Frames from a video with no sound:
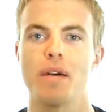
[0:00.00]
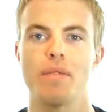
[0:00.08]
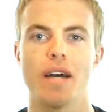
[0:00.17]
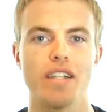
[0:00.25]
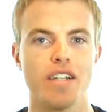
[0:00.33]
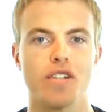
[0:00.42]
I'm
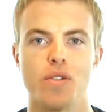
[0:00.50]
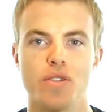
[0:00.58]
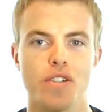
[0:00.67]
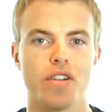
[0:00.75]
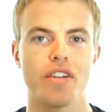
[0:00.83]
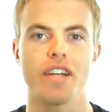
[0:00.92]
not the
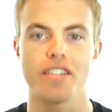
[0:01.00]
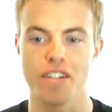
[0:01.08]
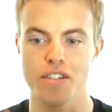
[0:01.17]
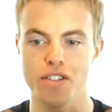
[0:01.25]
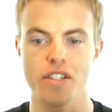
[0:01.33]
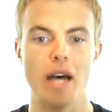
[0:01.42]
chooser, things are
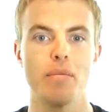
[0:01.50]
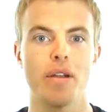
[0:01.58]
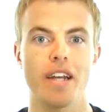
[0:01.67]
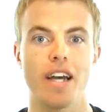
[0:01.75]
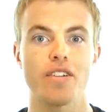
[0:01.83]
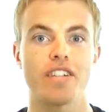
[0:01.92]
just
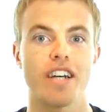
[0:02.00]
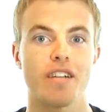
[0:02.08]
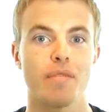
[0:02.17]
happening outside